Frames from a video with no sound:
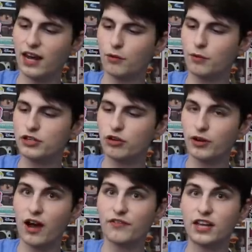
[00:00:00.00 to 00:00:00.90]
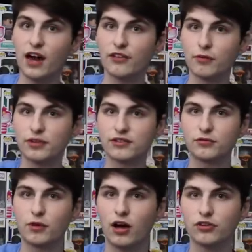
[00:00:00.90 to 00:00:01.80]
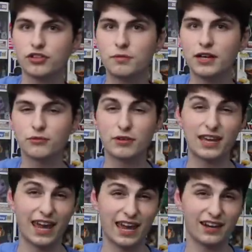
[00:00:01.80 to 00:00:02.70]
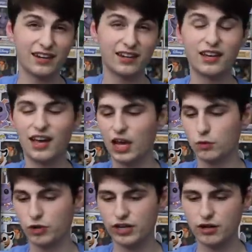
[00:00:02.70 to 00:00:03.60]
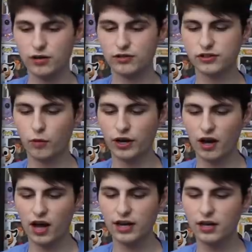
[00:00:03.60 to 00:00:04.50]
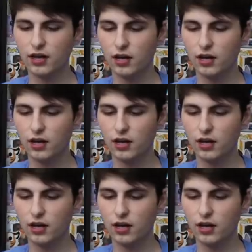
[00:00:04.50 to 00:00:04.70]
And I will be showing off the other ones as well, just because we can. And we're here, so why not?